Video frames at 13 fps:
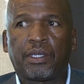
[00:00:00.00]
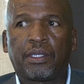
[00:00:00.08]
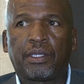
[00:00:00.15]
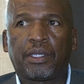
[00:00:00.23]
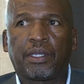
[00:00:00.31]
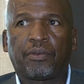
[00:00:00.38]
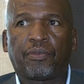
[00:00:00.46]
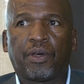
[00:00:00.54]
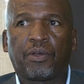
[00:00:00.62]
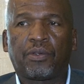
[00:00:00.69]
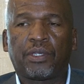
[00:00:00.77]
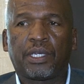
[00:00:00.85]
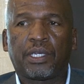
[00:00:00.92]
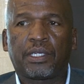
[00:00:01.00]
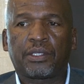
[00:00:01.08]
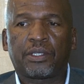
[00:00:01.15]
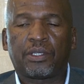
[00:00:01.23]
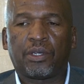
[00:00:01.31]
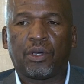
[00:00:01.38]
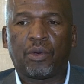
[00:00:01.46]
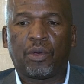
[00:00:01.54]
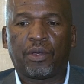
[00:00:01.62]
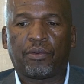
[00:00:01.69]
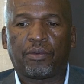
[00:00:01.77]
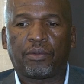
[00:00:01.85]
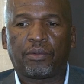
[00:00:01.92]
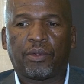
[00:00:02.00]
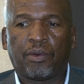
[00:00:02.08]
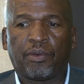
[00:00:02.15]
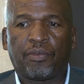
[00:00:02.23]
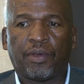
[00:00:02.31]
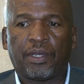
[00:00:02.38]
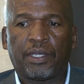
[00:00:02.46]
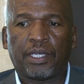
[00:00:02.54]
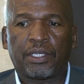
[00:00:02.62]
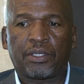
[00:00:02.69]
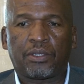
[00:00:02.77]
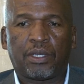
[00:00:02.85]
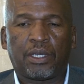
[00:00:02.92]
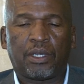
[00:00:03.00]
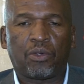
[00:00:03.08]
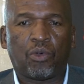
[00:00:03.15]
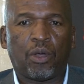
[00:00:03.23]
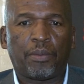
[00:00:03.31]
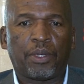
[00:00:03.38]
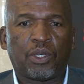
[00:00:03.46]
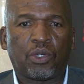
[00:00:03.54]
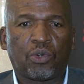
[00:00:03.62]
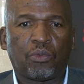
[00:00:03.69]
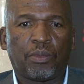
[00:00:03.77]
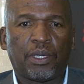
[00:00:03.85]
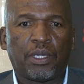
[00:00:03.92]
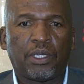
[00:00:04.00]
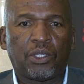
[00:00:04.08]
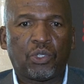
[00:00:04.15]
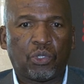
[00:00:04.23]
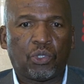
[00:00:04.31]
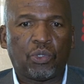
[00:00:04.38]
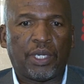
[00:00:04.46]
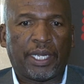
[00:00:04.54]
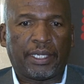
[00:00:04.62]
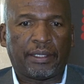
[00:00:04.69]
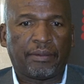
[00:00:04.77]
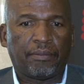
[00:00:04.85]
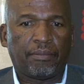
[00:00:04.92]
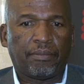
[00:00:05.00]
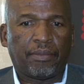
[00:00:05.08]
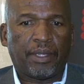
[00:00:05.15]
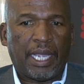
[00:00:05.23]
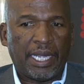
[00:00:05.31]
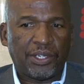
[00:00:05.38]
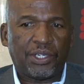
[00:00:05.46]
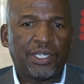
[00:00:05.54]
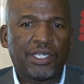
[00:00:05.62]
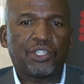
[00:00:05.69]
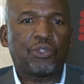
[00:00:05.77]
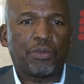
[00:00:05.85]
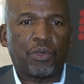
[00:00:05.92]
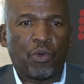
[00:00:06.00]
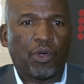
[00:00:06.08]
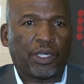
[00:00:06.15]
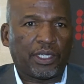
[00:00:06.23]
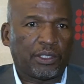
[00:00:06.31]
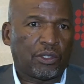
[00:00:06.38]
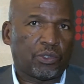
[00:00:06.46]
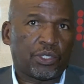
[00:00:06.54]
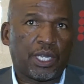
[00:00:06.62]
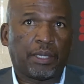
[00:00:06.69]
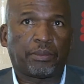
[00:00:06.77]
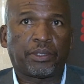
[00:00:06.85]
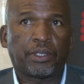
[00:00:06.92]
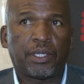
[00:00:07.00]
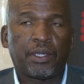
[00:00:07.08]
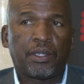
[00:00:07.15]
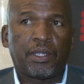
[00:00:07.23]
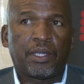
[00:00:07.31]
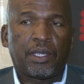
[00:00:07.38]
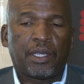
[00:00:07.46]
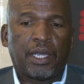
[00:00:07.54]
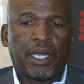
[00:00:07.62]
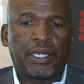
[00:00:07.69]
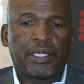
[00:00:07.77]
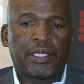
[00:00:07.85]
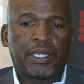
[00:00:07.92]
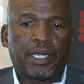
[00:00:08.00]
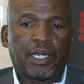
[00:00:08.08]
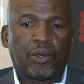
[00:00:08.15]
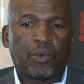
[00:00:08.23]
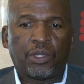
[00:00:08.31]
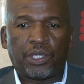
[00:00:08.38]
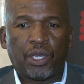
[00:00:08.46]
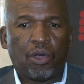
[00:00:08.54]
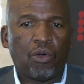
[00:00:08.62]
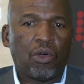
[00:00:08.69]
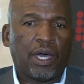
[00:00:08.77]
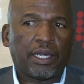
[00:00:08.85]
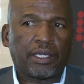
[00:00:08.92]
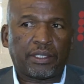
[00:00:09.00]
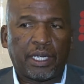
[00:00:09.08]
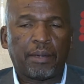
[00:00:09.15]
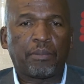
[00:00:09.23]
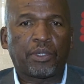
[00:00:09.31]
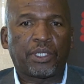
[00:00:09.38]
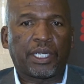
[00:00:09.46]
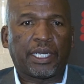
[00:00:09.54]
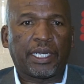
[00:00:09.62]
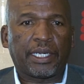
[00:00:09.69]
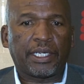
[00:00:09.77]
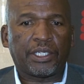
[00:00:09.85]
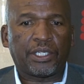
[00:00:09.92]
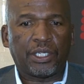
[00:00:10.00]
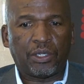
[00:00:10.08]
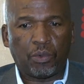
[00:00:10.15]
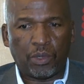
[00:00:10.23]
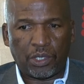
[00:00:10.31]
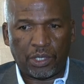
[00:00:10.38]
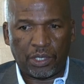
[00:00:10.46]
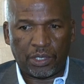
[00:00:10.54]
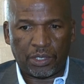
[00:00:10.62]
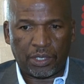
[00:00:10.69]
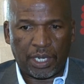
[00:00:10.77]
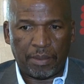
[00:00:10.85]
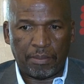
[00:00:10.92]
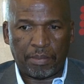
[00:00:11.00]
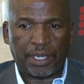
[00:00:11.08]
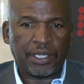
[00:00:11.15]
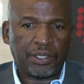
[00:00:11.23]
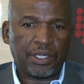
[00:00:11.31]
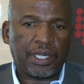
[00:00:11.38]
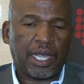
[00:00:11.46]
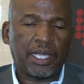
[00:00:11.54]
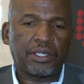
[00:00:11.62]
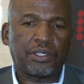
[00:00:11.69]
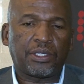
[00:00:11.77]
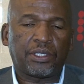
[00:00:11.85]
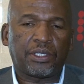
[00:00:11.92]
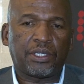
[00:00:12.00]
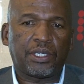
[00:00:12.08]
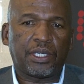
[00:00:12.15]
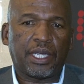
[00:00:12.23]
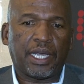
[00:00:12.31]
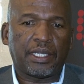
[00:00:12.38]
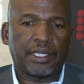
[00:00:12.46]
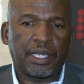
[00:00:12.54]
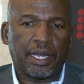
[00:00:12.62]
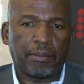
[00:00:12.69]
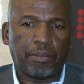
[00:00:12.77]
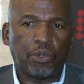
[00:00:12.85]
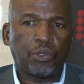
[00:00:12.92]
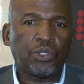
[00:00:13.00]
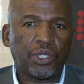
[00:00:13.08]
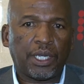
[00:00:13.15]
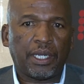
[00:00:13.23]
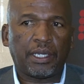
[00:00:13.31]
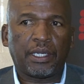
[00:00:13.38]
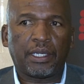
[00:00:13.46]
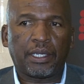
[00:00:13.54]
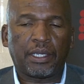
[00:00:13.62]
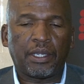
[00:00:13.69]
the founders, you know, our fathers, Kwame Nkrumah, to today. And she needs to be walking in those steps. And with the OR Tambo Declaration, which is embracing ICT, and the Abuja